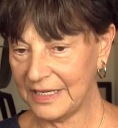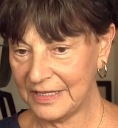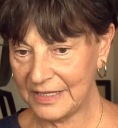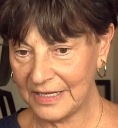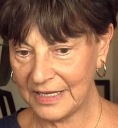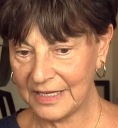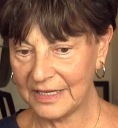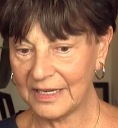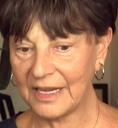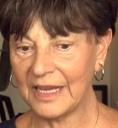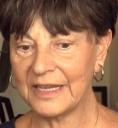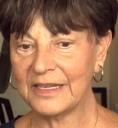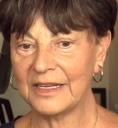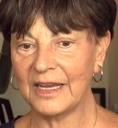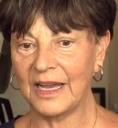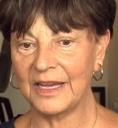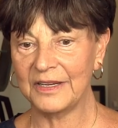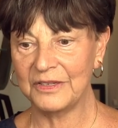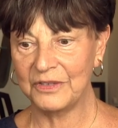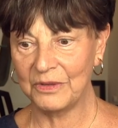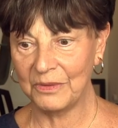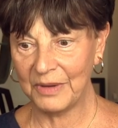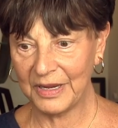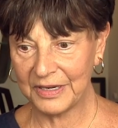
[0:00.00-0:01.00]
I did. I,
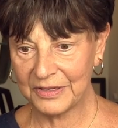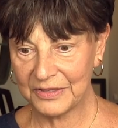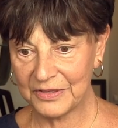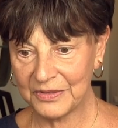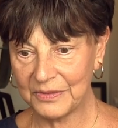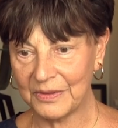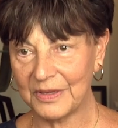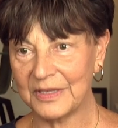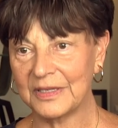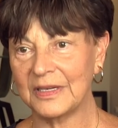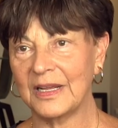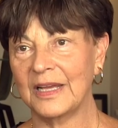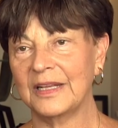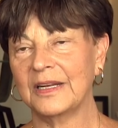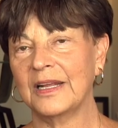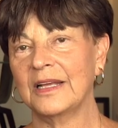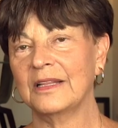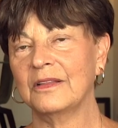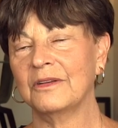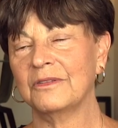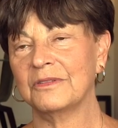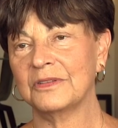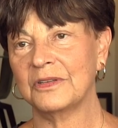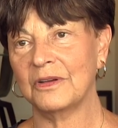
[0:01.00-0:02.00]
I knew how to do it, and I
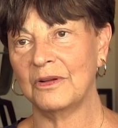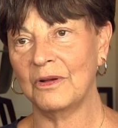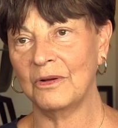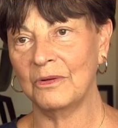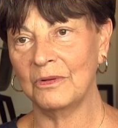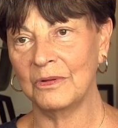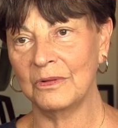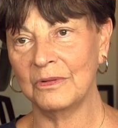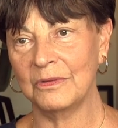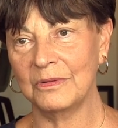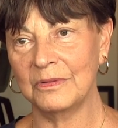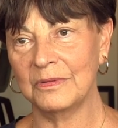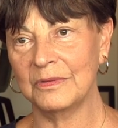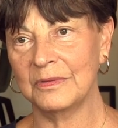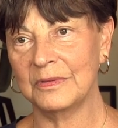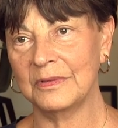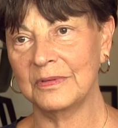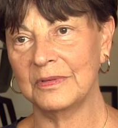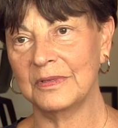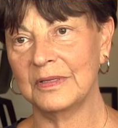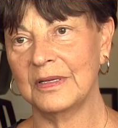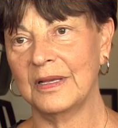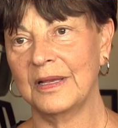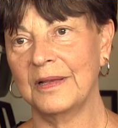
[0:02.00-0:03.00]
learned a
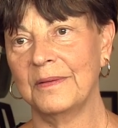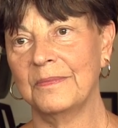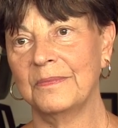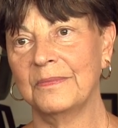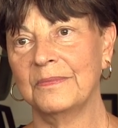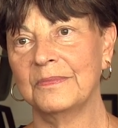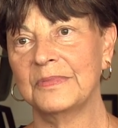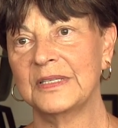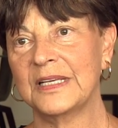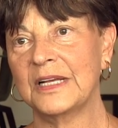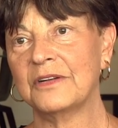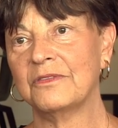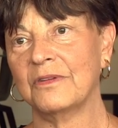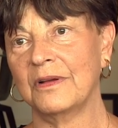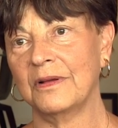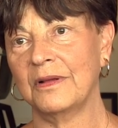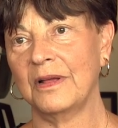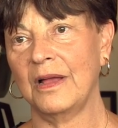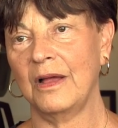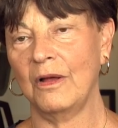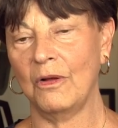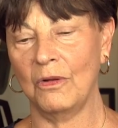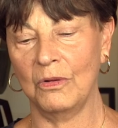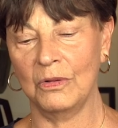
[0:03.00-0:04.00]
whole um, sedra,
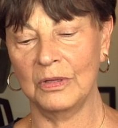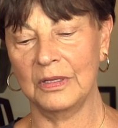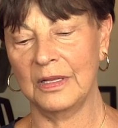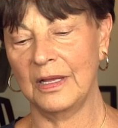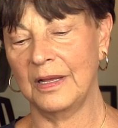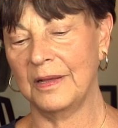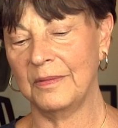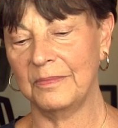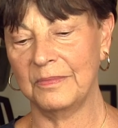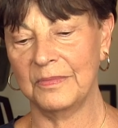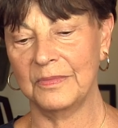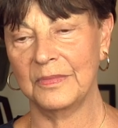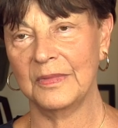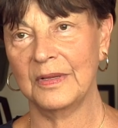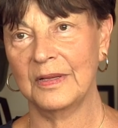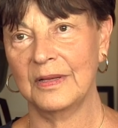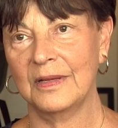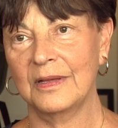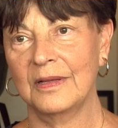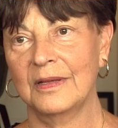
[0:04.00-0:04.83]
a whole um,